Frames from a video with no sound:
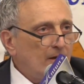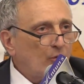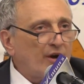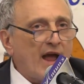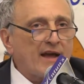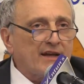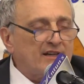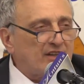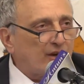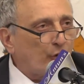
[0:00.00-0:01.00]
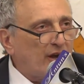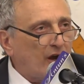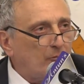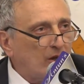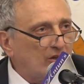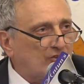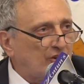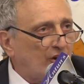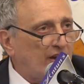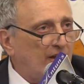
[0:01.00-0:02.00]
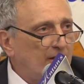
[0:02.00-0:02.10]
We're not going to degrade our military.